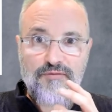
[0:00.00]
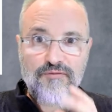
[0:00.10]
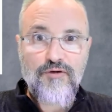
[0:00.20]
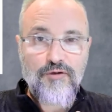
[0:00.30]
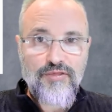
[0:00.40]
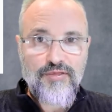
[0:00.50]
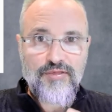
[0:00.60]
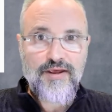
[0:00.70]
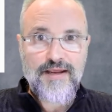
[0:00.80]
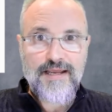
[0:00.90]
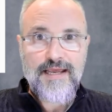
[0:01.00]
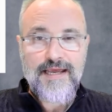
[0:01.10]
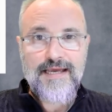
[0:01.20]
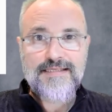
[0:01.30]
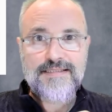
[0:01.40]
fourth thing
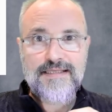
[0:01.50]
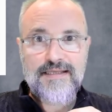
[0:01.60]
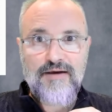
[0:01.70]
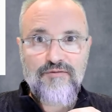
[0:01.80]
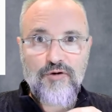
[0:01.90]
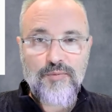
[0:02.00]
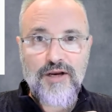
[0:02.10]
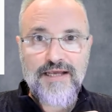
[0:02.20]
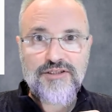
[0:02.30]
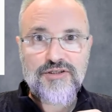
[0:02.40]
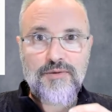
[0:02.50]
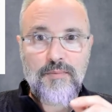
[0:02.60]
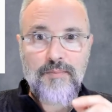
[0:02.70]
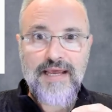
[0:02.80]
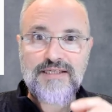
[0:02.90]
is that a formulation
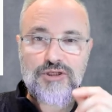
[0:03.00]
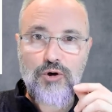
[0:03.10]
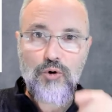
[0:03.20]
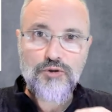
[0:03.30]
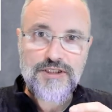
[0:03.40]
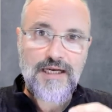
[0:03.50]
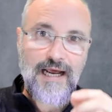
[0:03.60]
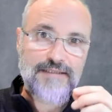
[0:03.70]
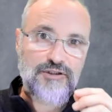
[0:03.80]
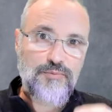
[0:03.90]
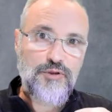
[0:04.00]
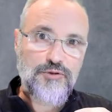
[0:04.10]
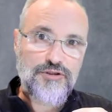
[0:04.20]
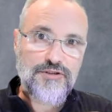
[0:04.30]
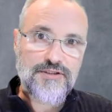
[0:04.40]
makes causal
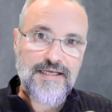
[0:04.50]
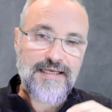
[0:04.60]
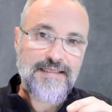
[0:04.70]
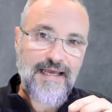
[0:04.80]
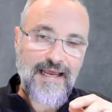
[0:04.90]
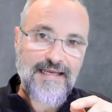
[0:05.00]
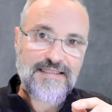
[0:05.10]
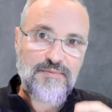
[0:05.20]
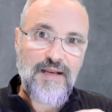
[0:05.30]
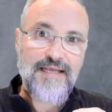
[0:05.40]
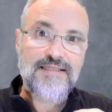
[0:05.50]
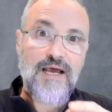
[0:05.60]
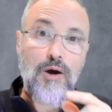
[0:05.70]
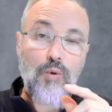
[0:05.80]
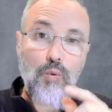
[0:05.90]
attributions. It explains
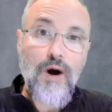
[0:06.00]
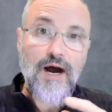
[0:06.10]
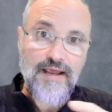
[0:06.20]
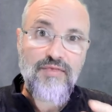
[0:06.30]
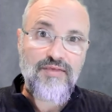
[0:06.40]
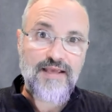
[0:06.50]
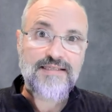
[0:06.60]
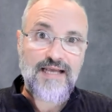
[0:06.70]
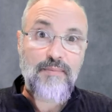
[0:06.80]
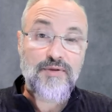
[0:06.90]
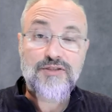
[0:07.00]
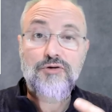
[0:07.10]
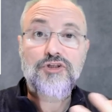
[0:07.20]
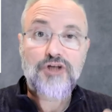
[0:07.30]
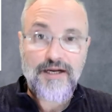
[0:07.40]
why things happen
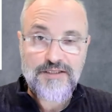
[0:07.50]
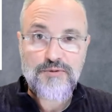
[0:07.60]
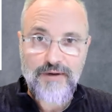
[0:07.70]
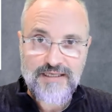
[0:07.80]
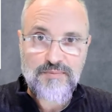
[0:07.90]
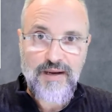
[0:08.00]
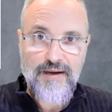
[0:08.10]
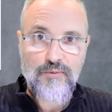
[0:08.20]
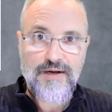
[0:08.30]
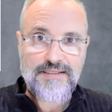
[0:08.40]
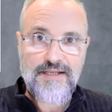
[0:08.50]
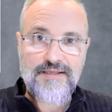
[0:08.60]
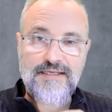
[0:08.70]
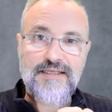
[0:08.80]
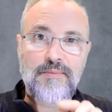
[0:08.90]
or tries to explain why
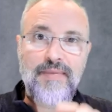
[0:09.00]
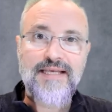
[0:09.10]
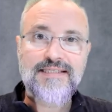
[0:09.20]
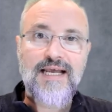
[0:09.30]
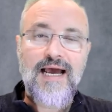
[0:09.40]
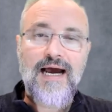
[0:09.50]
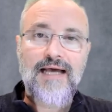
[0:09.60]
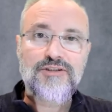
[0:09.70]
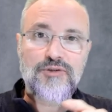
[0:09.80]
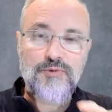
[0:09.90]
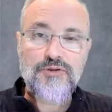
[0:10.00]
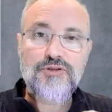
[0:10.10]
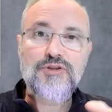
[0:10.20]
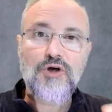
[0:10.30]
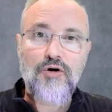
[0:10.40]
things happen. It makes
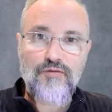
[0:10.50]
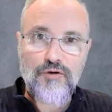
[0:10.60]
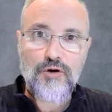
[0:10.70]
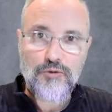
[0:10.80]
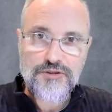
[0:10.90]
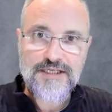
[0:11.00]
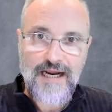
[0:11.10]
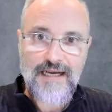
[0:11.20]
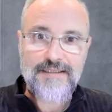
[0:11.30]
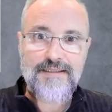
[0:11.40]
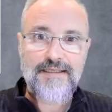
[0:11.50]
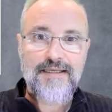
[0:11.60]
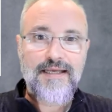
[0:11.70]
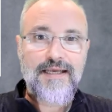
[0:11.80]
attributions of causality.